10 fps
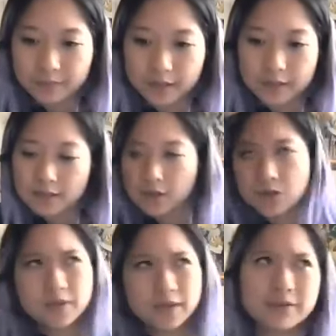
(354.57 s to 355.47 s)
and this
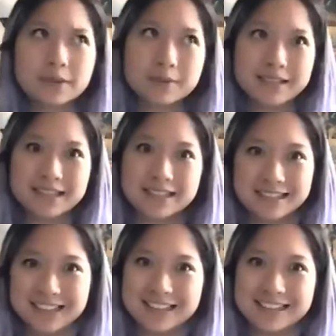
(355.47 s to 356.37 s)
goes for
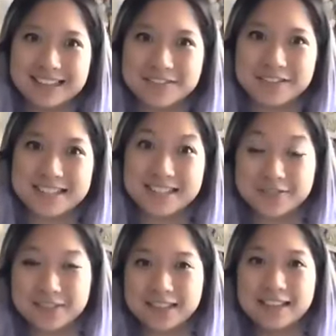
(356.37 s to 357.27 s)
everybody and even
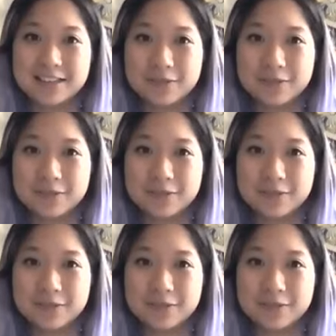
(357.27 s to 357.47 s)
myself when